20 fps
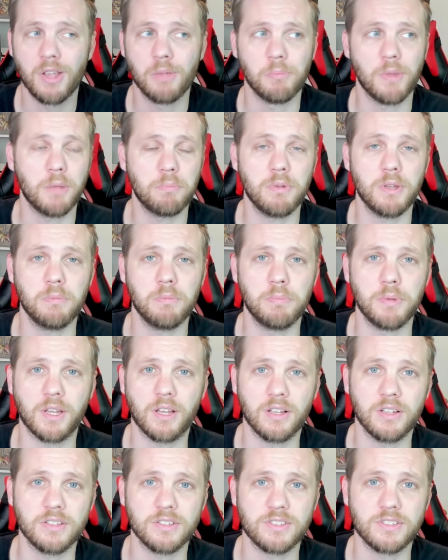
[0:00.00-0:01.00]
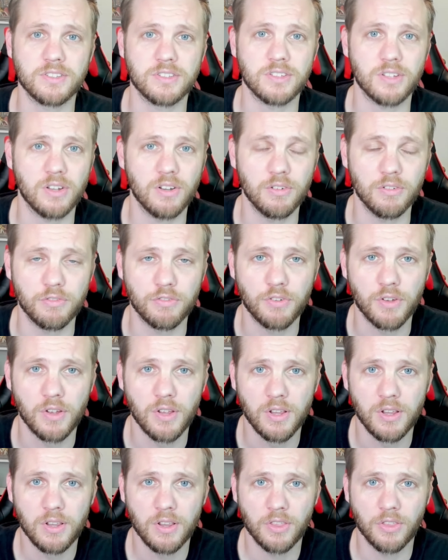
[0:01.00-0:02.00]
maybe because of
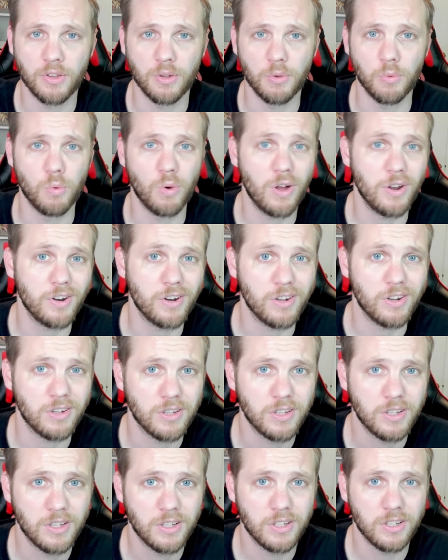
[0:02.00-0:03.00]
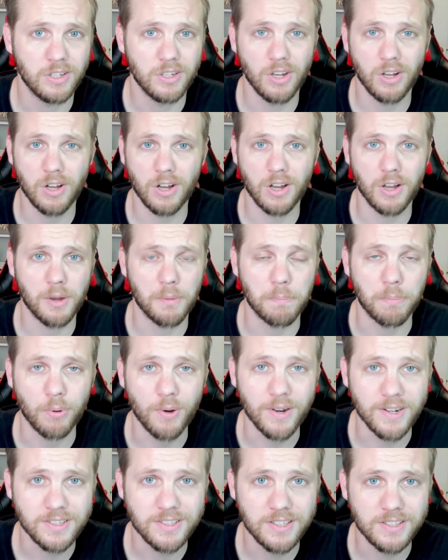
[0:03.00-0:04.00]
the one young
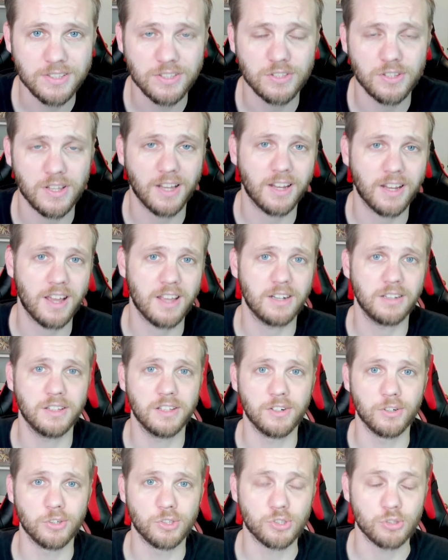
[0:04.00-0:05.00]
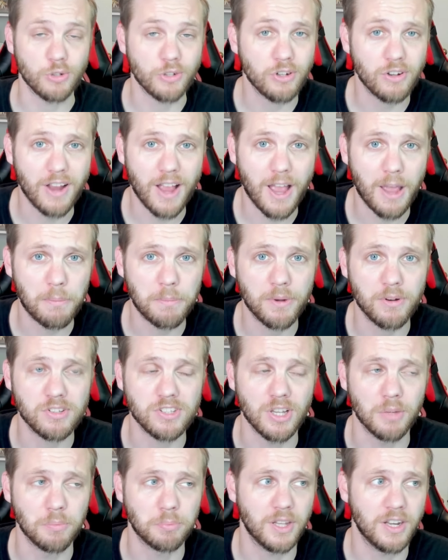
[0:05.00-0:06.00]
apprentice that got a little trigger happy or
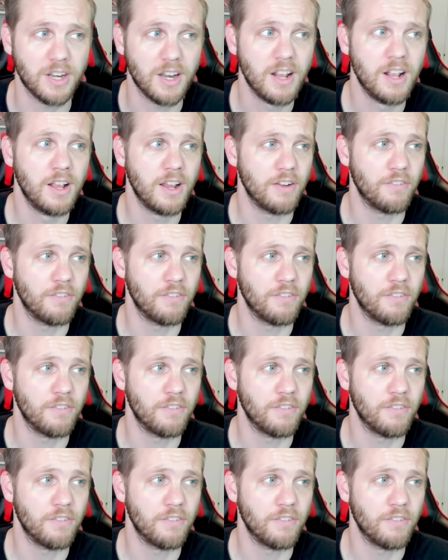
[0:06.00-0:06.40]
something.